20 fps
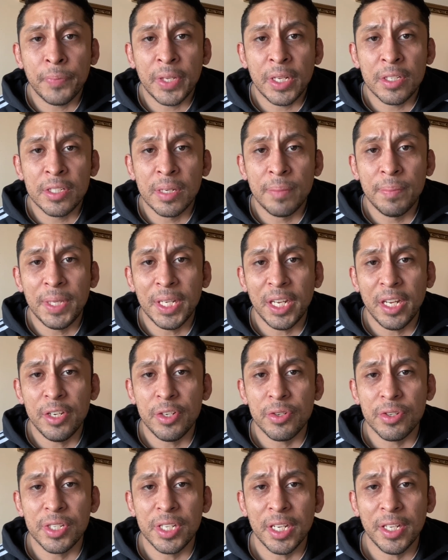Something
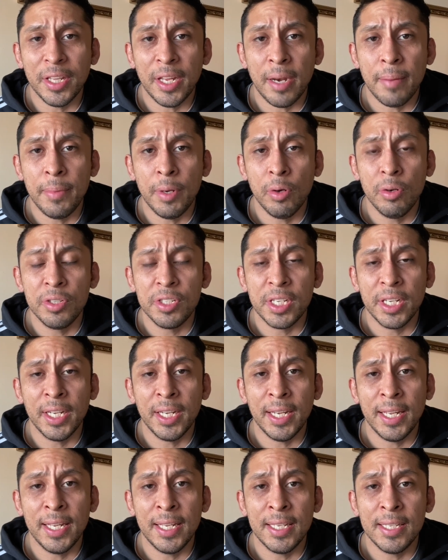interesting that I'm noticing
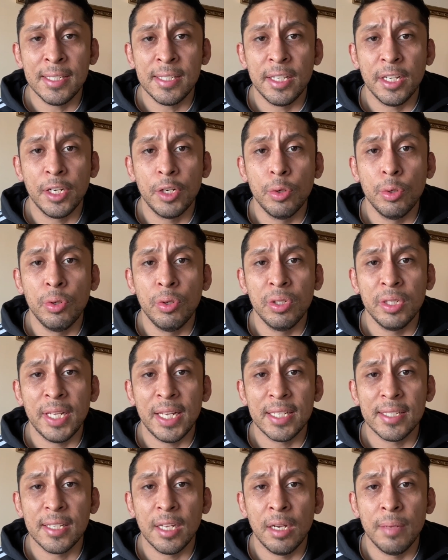is the Google
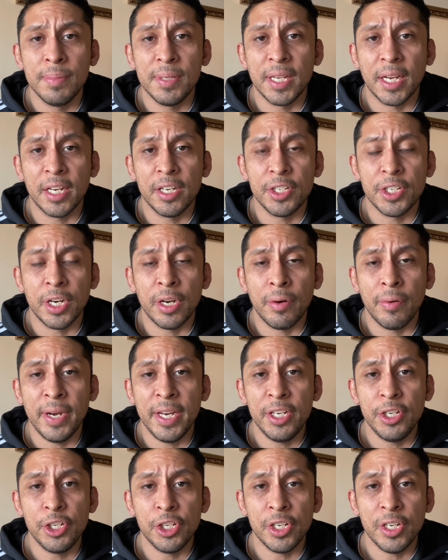Nest Hub second
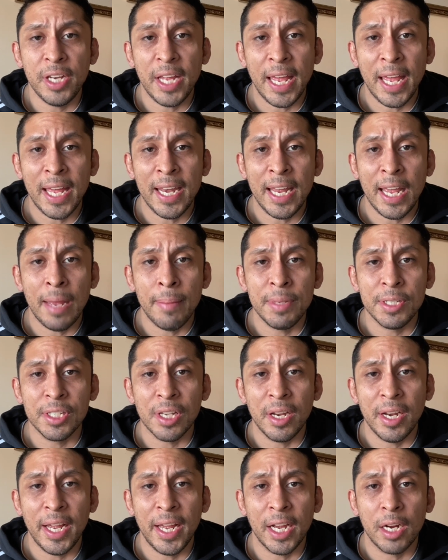generation and
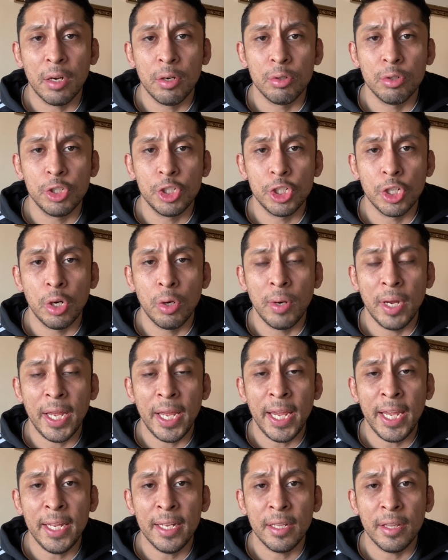Amazon Echo Show
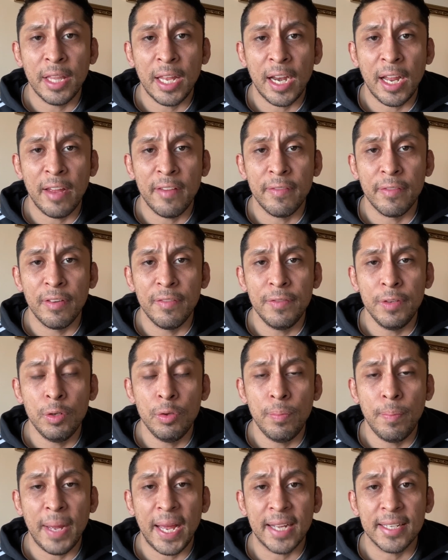8 that I
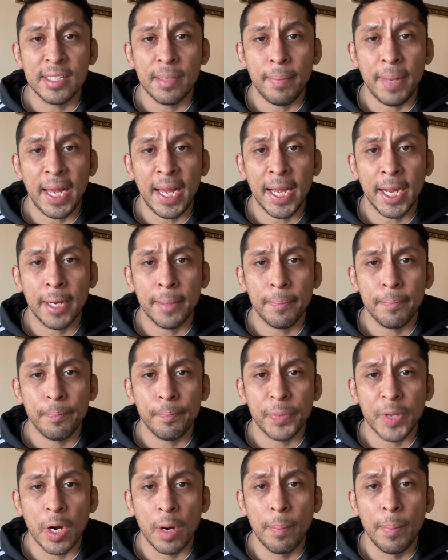reviewed back to back
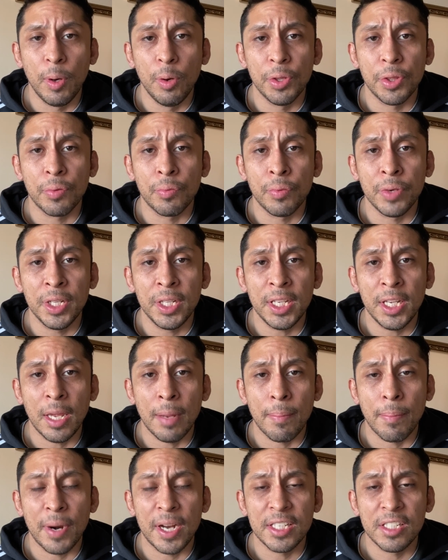are both really
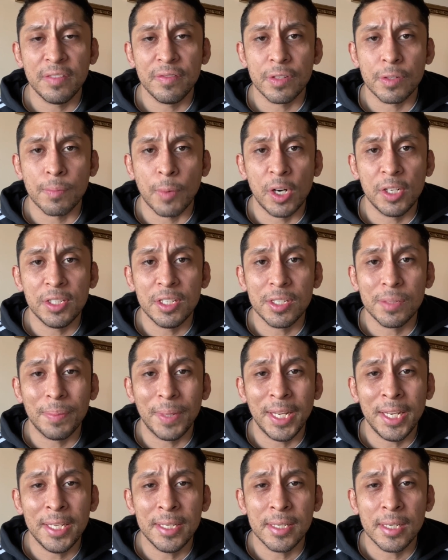impressive smart
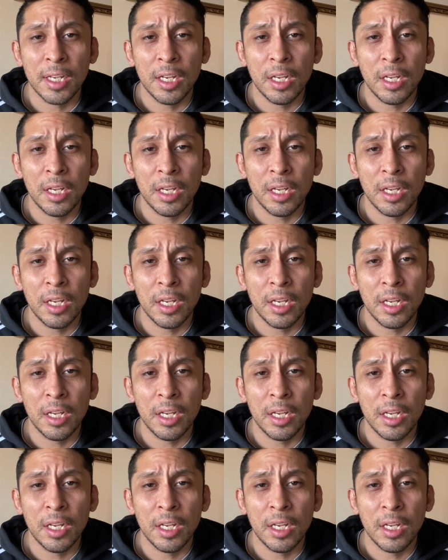displays.